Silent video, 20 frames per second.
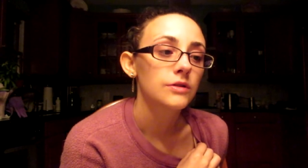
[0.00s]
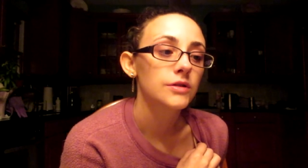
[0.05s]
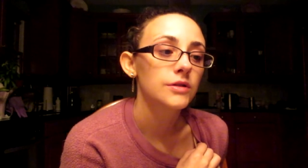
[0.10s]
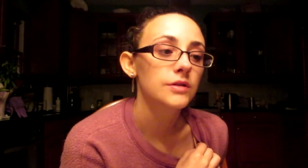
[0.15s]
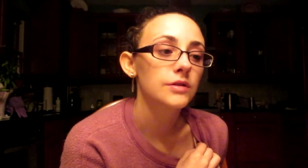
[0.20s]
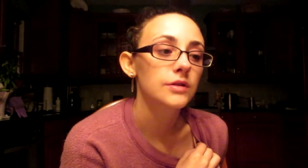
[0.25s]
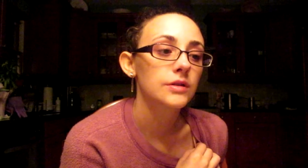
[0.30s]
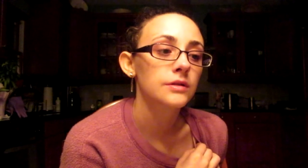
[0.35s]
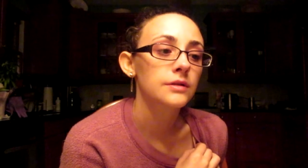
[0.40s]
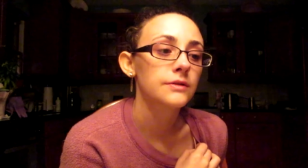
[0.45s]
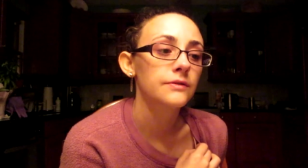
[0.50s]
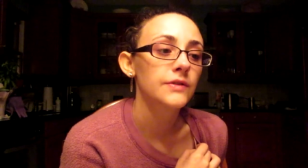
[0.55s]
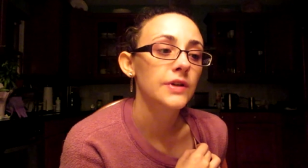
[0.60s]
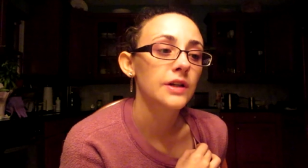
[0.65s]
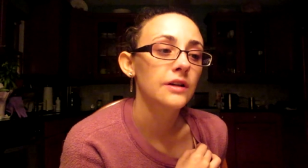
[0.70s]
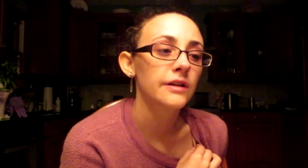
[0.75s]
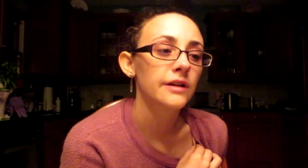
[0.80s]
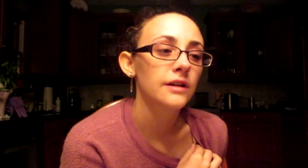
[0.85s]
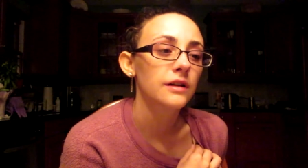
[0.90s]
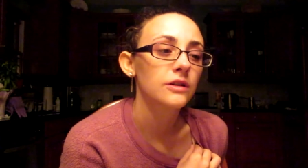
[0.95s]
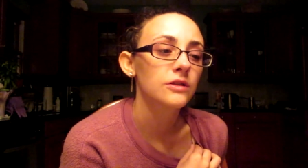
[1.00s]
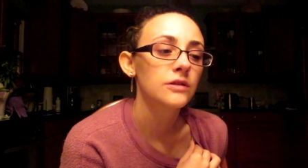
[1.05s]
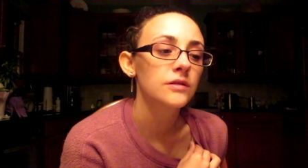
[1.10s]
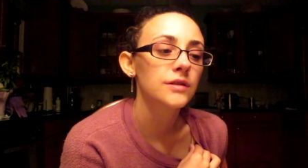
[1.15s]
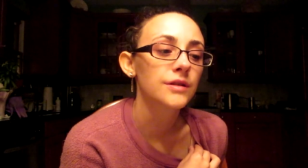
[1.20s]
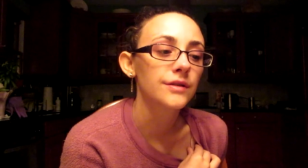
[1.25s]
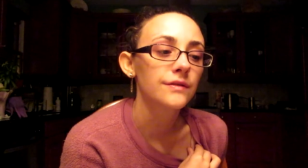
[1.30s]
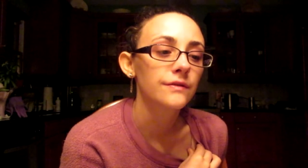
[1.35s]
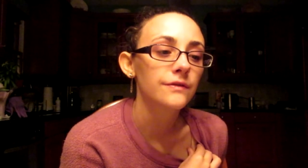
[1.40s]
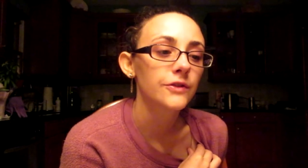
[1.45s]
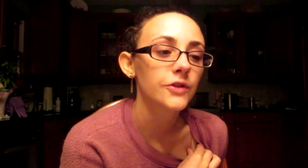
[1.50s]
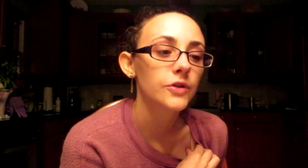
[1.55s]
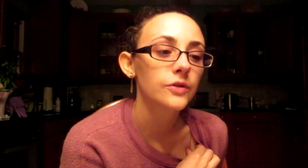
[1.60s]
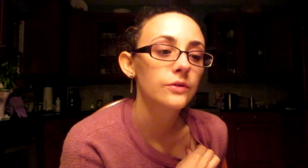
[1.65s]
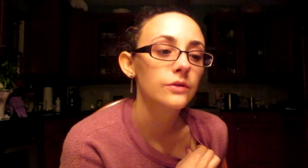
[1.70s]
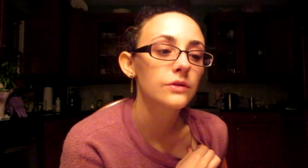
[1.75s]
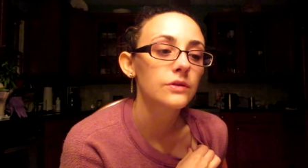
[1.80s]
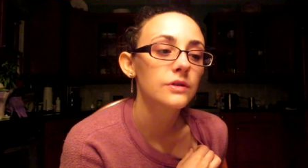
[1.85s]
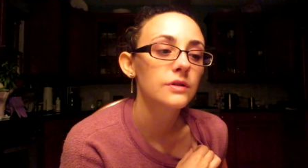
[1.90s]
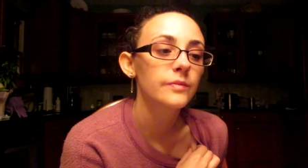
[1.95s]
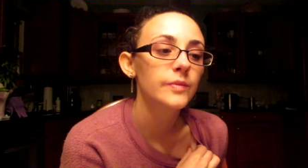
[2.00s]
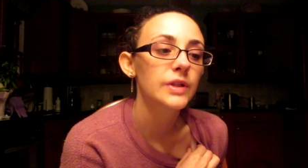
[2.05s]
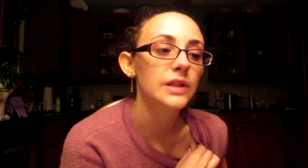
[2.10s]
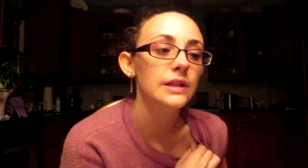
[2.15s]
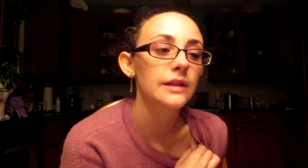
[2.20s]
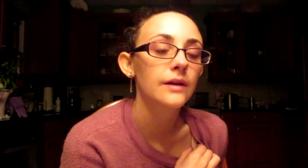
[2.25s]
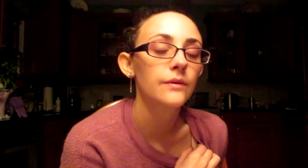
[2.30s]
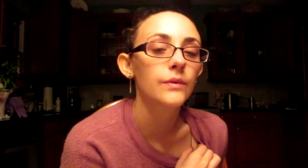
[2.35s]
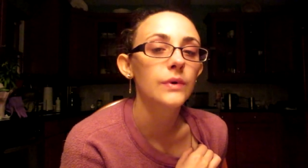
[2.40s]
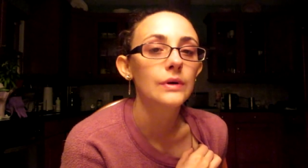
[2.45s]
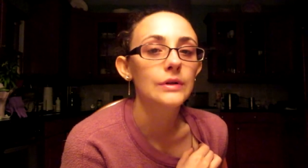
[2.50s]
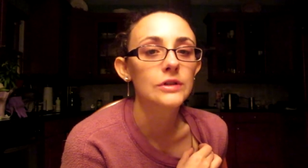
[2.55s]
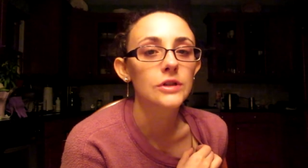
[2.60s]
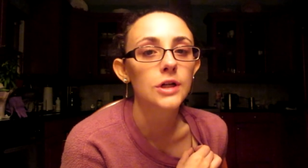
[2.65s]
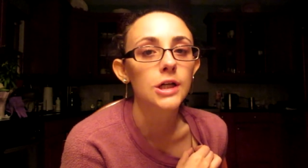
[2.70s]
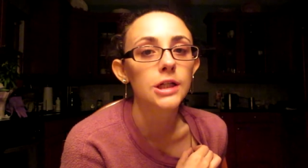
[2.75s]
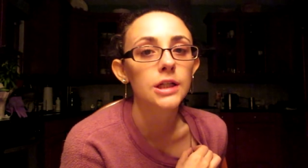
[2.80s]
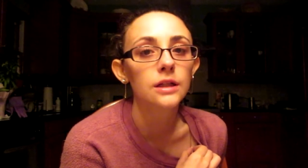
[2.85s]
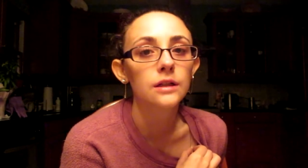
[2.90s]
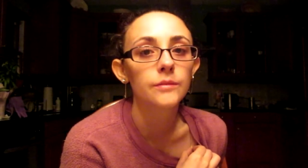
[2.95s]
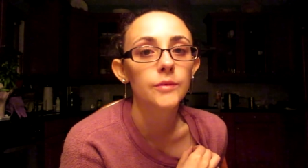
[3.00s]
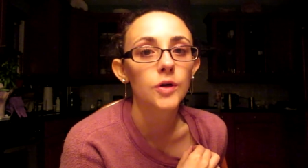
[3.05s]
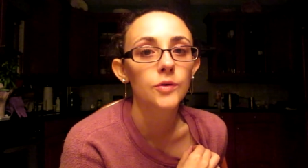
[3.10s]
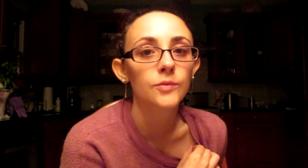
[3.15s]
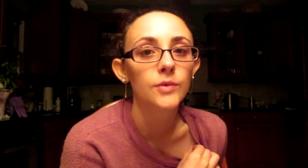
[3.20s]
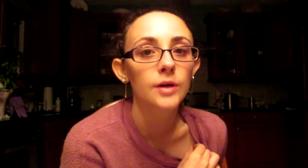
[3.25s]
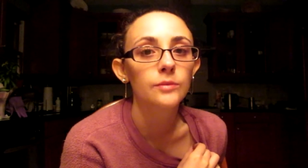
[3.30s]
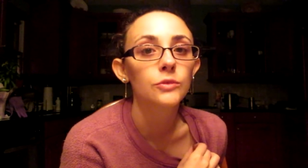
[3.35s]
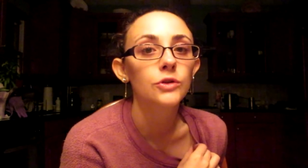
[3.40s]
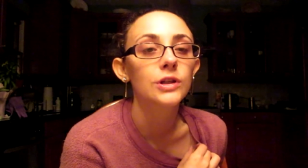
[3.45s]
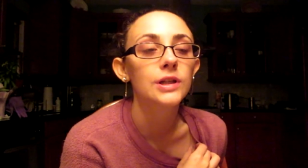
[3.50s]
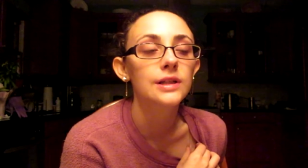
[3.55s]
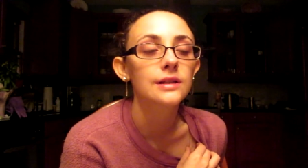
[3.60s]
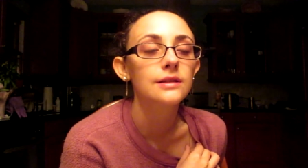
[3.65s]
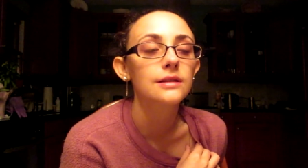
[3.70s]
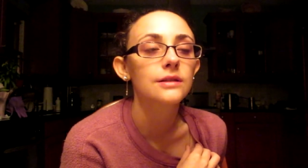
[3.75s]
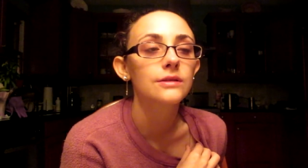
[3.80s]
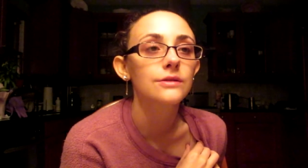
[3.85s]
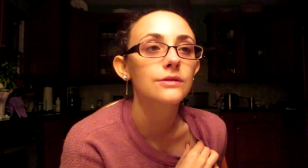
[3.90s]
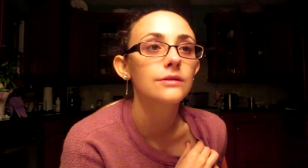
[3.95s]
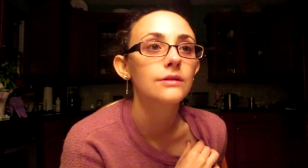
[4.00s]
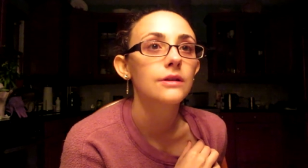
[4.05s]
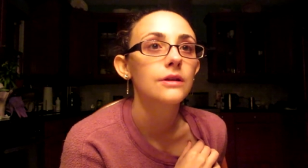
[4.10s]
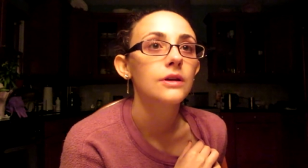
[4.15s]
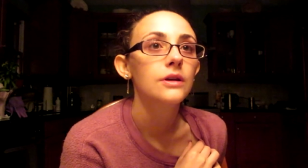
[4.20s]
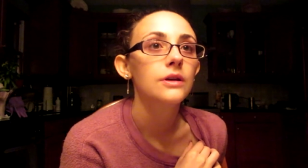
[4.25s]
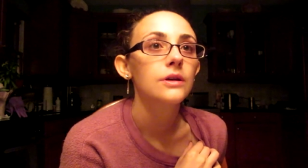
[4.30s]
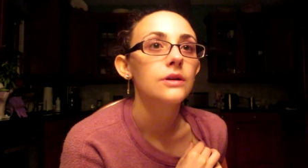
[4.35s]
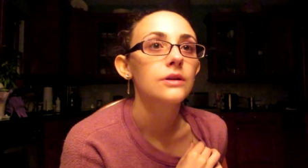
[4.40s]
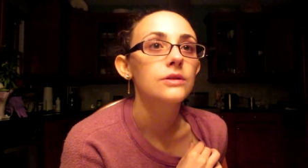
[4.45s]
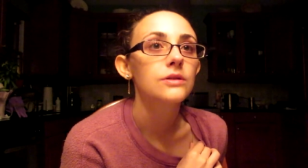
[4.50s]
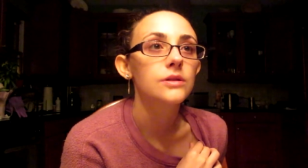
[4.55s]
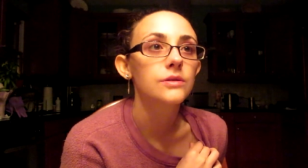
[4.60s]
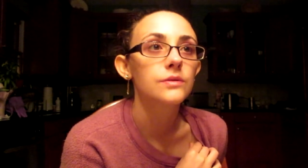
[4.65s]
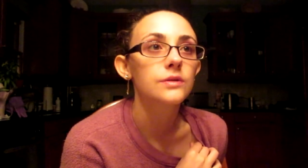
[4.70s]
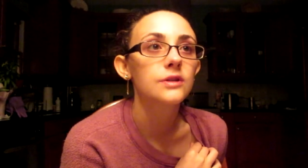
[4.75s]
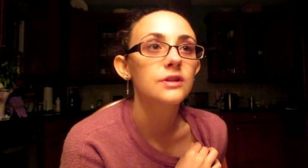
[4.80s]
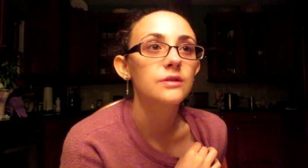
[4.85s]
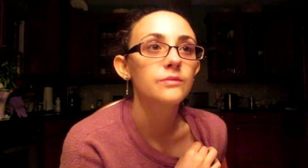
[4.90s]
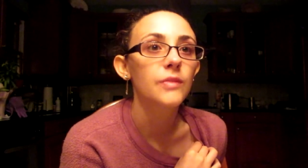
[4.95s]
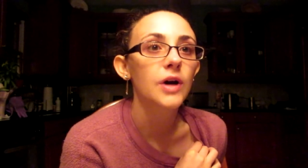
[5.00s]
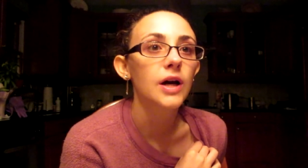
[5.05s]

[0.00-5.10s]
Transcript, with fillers: She's just she's confused, but then we were talking about memories and she was